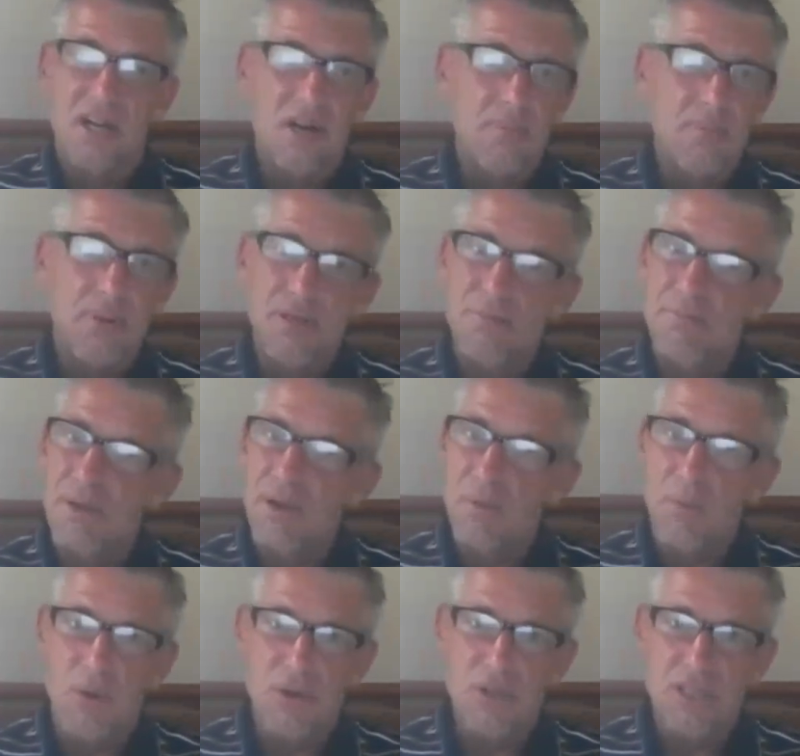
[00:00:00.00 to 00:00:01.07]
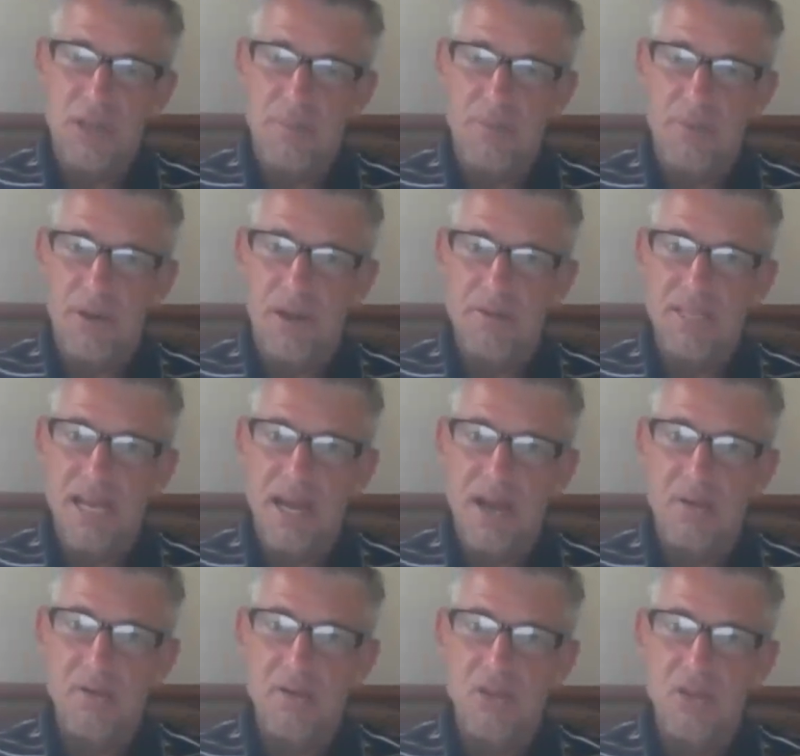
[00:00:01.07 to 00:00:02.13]
are putting billboards up around
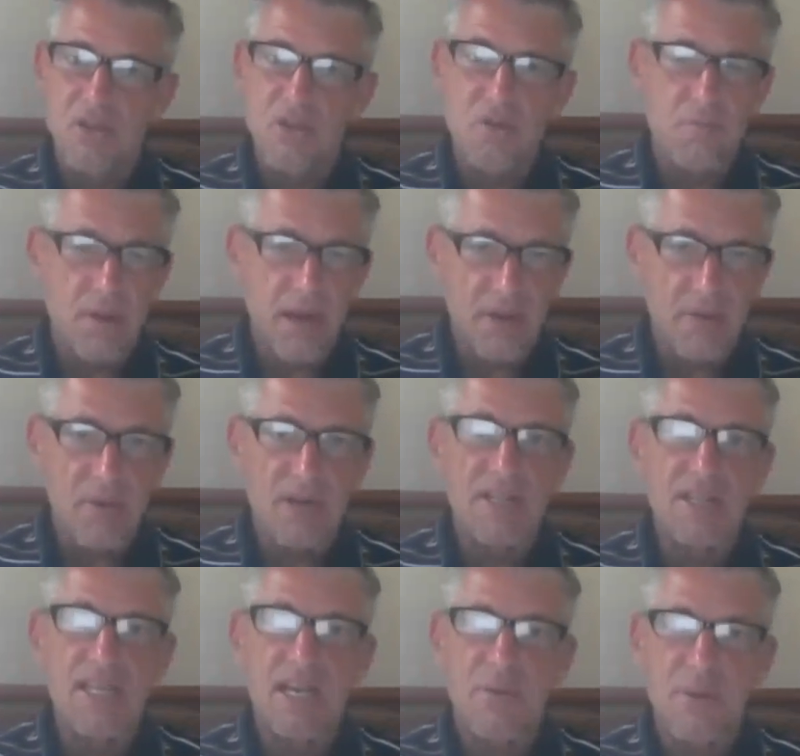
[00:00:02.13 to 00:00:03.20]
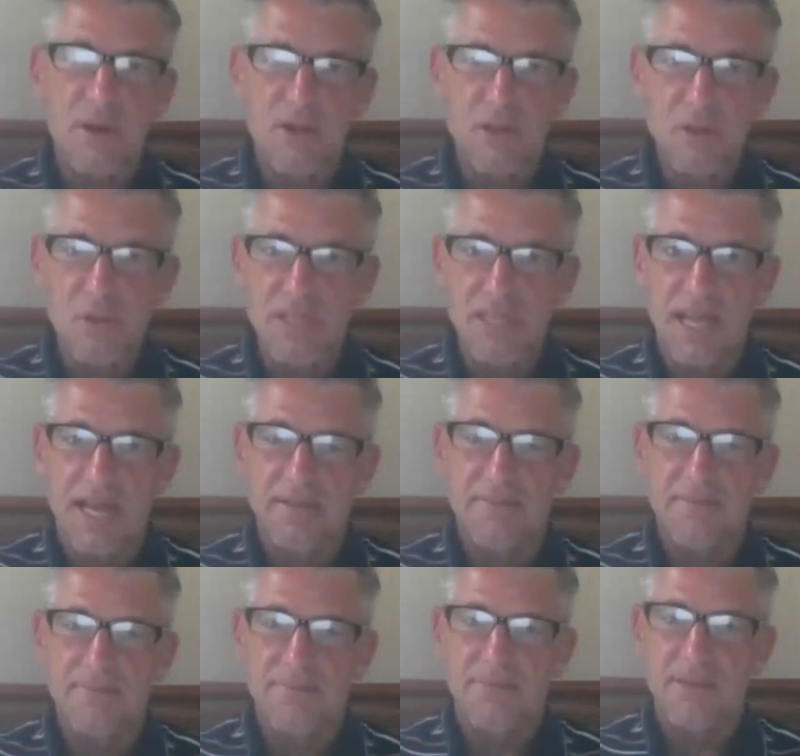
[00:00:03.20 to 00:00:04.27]
town, you might want to think about doing that.
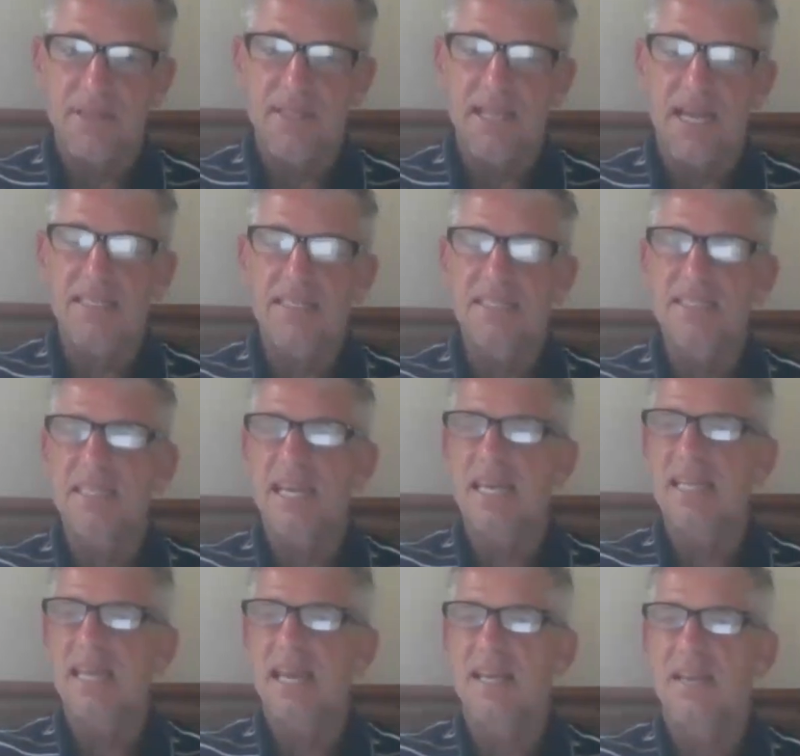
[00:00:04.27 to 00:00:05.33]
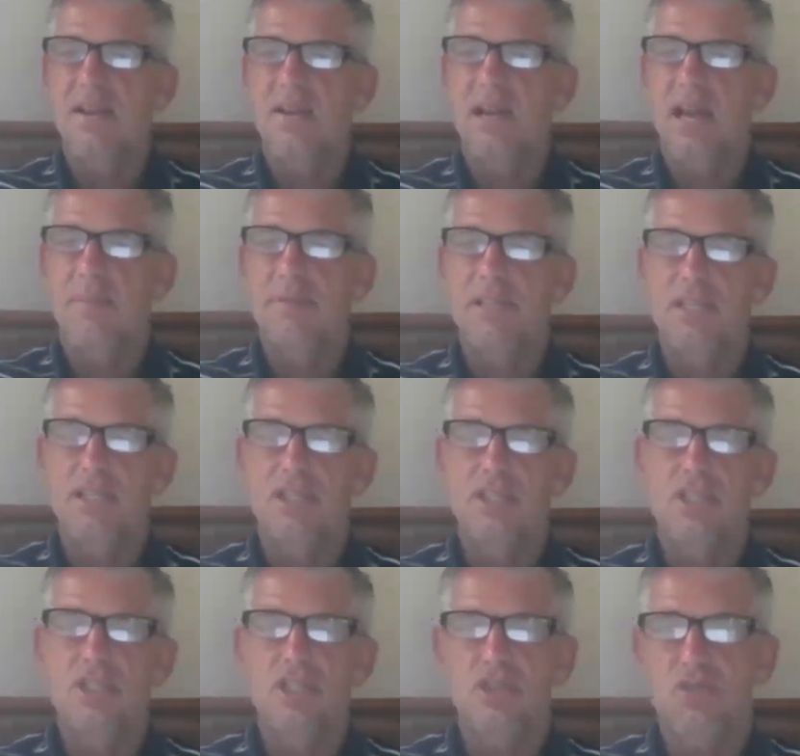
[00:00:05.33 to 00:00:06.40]
Not to say that your competition
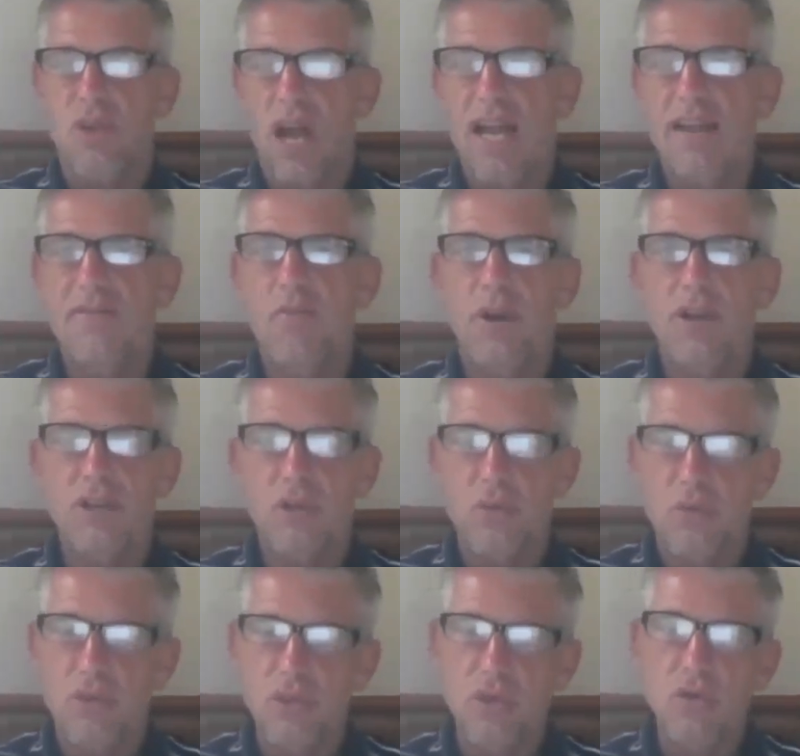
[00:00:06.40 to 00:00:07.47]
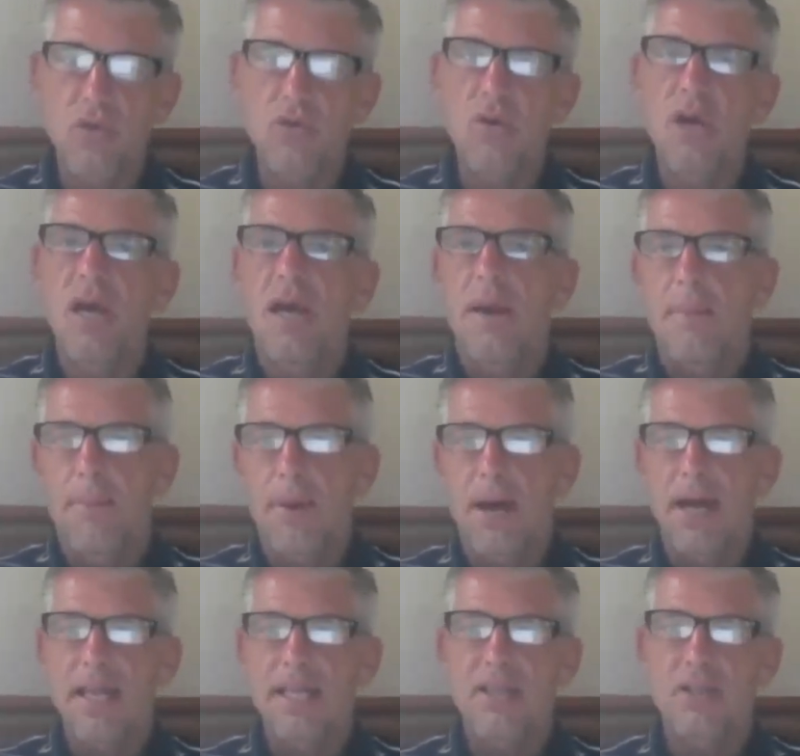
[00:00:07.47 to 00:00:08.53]
should drive what you do,
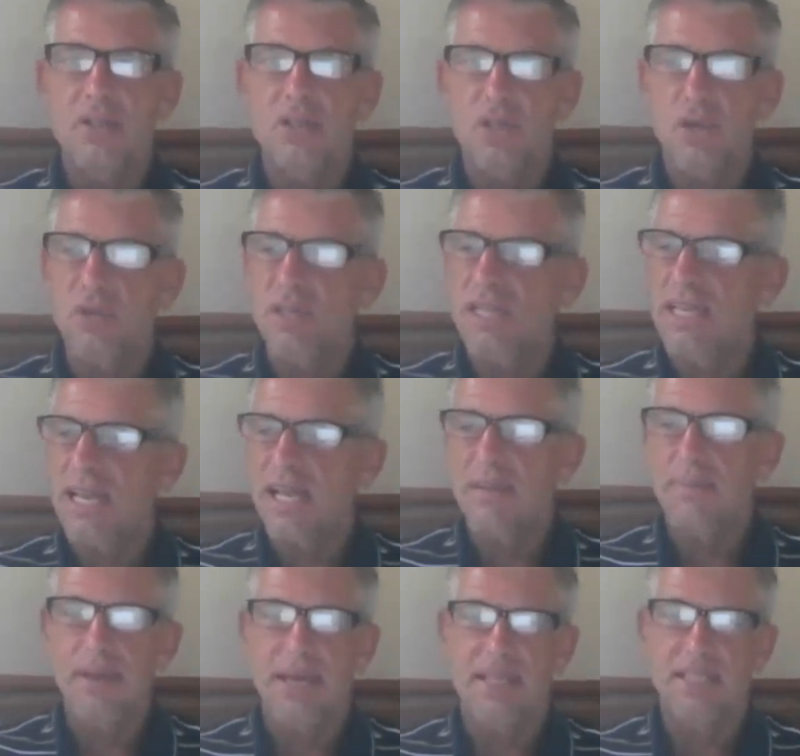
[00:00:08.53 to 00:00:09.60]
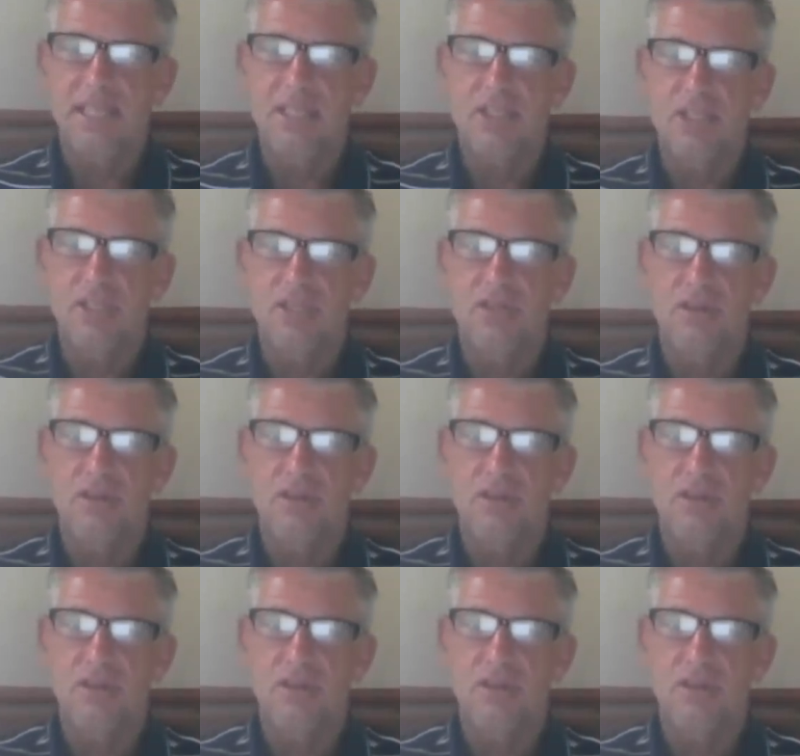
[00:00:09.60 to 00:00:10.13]
but you certainly got to pay attention